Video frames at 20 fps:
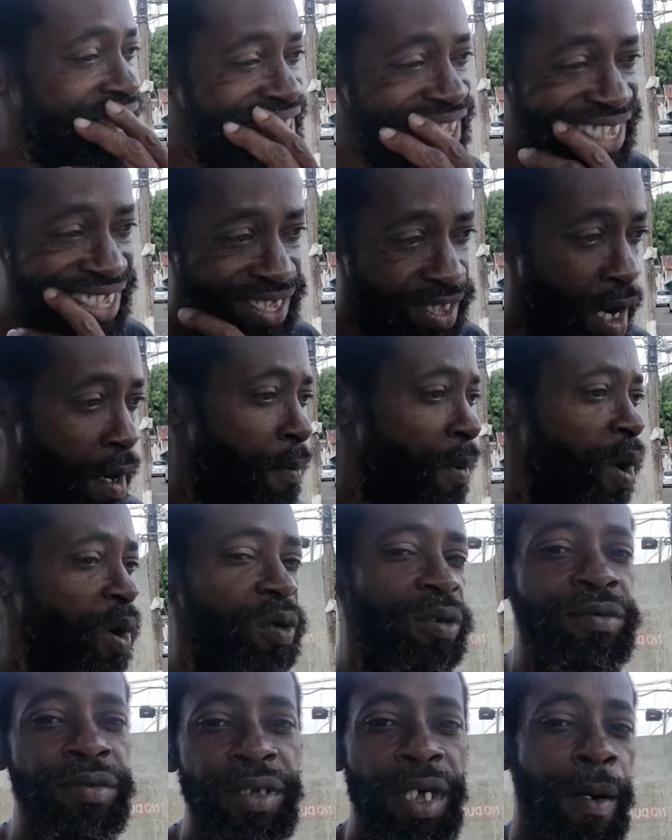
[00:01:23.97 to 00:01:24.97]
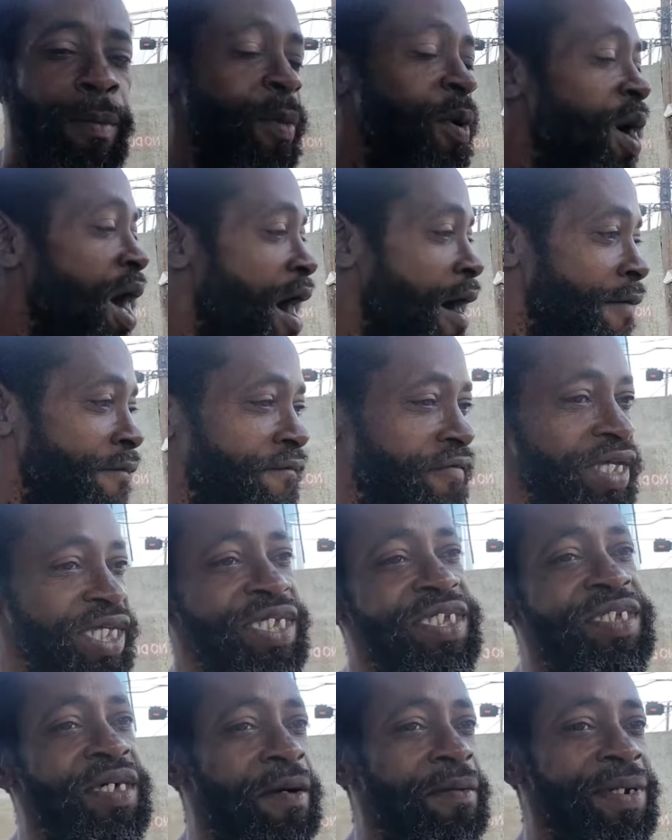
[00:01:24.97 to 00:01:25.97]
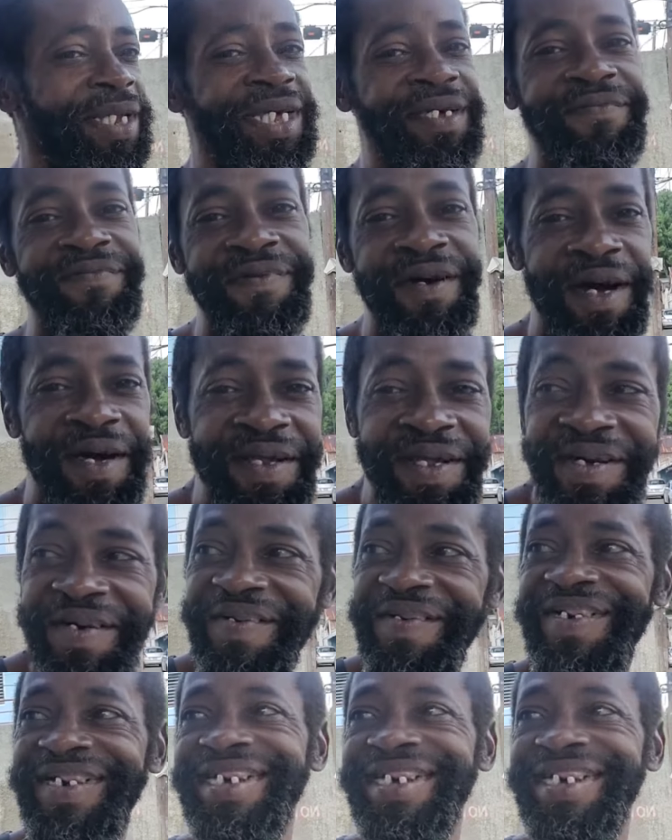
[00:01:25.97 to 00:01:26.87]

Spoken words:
teeth come out. I want to feed some lick for them.